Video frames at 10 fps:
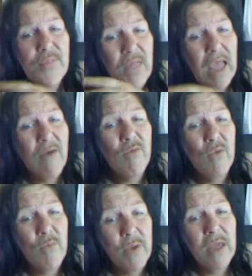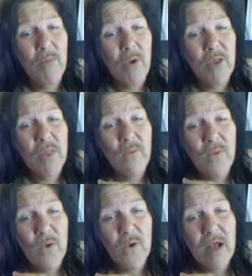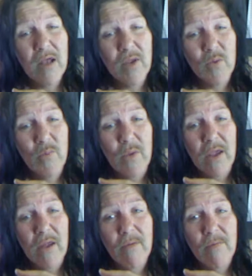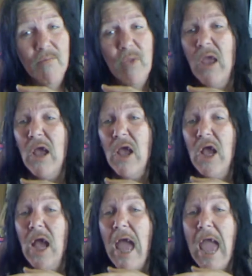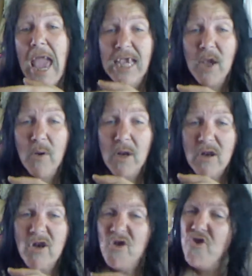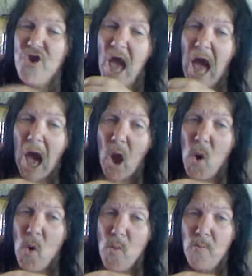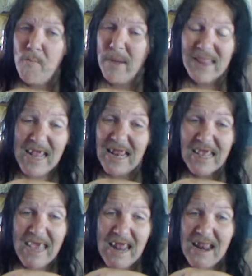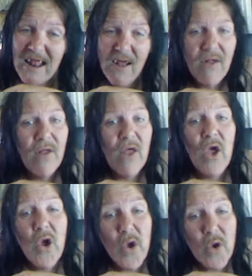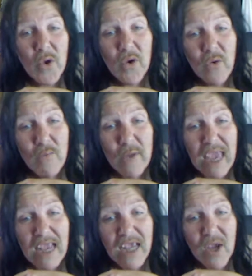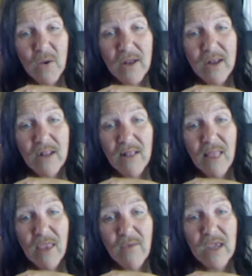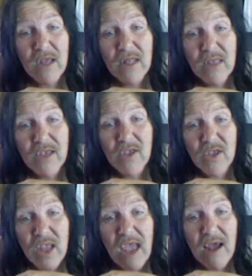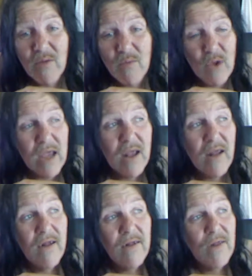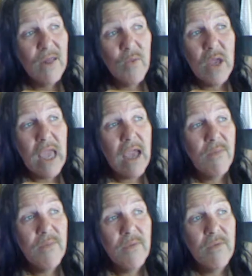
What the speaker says: that would be what the forecast would be. Accurate? No, but then again, who could be accurate living in this town where we have,